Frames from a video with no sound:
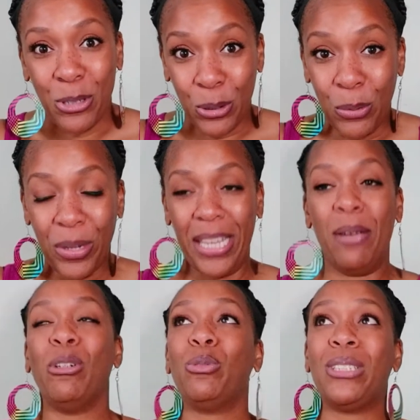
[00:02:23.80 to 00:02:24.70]
doing,
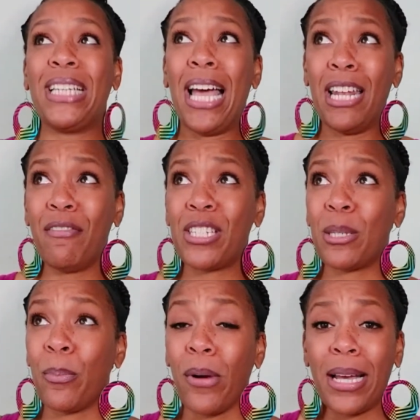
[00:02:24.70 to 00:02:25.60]
which was kind of a
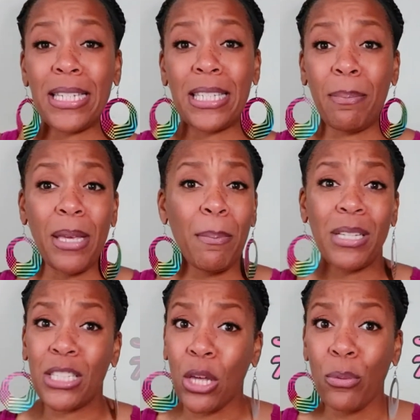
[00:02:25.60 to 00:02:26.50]
surprise to me, but
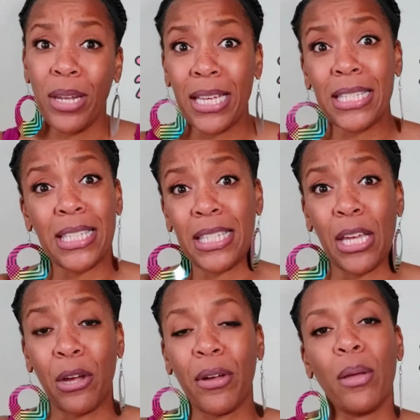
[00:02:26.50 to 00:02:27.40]
so
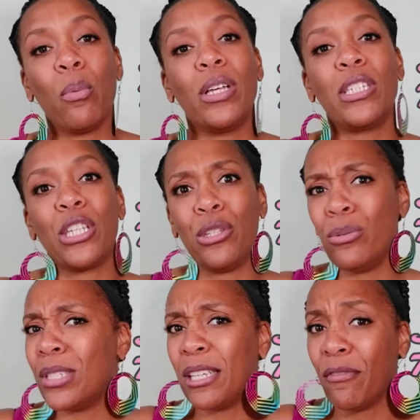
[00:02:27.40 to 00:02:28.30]
necessary, was
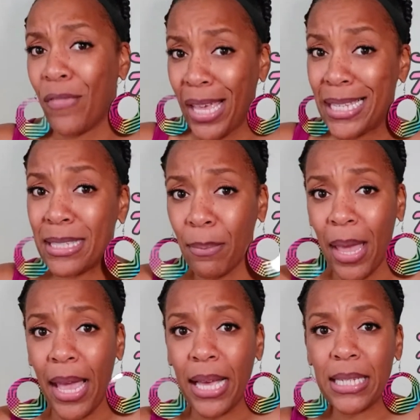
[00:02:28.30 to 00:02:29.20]
using face
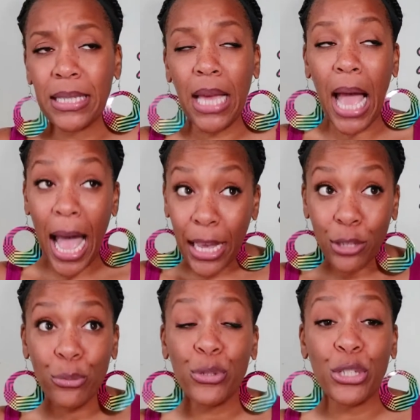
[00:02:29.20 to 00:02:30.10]
masks. I
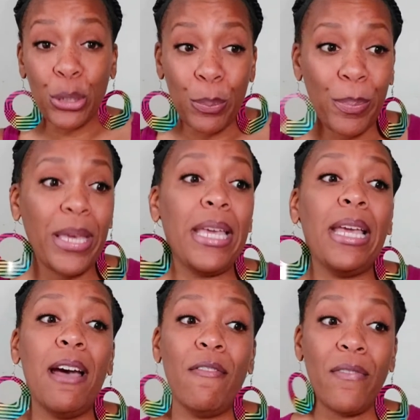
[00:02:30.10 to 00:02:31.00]
used to be
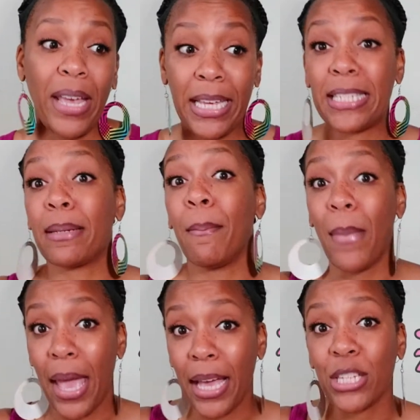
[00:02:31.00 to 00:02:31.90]
a face
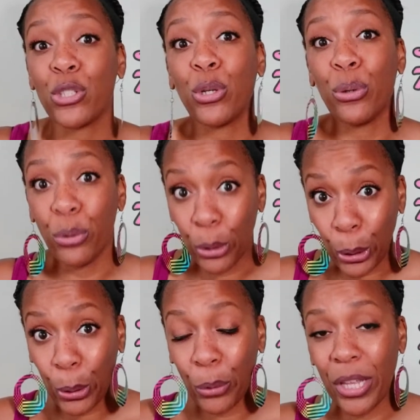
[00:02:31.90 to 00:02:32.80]
mask
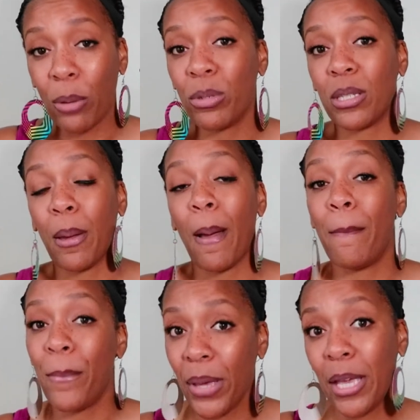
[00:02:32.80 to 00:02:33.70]
girl. That was a
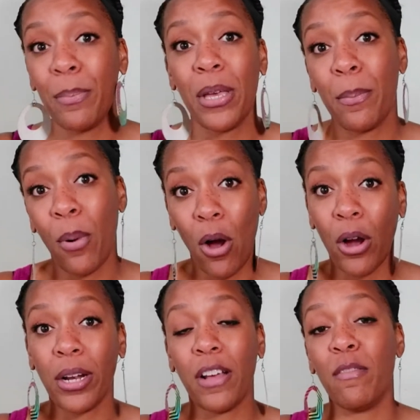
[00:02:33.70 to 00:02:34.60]
big, big
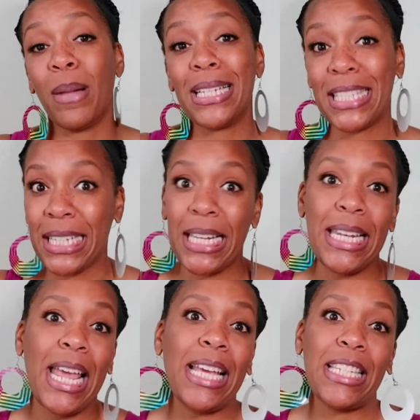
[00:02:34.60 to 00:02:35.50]
part of my
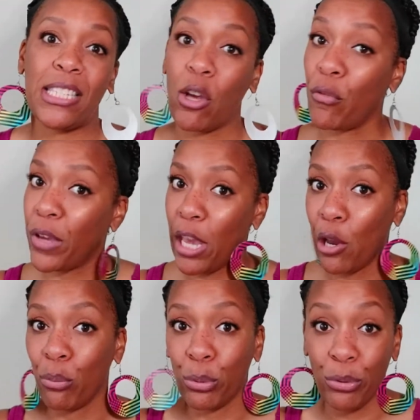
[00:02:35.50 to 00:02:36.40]
Sunday self-care
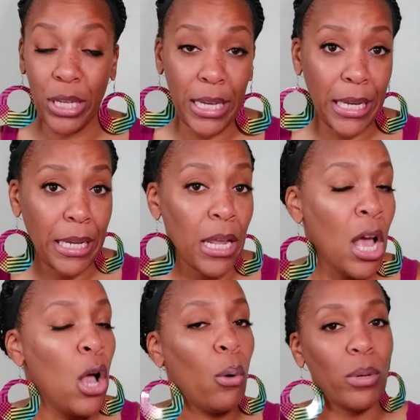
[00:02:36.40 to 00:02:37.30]
routine,
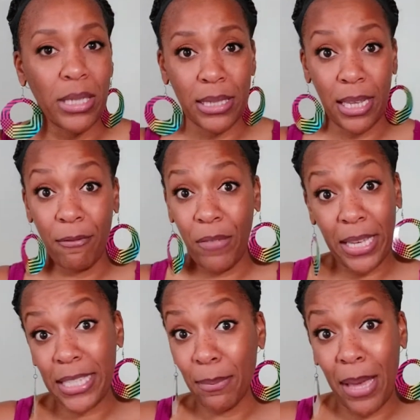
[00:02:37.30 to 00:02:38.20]
was a
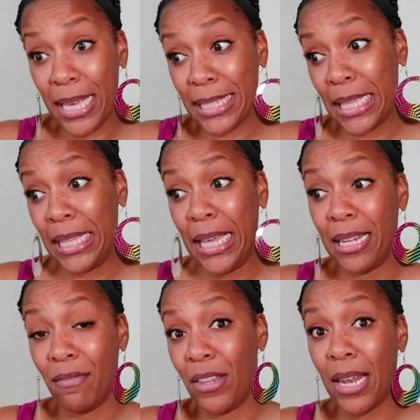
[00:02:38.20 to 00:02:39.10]
face mask at the end
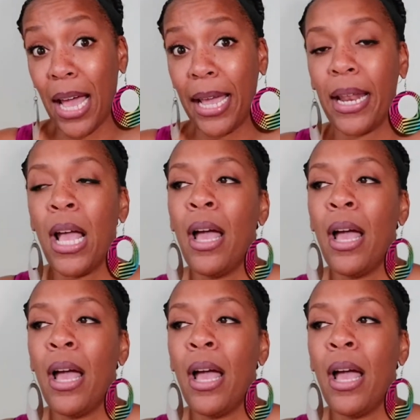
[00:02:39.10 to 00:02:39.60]
of the night.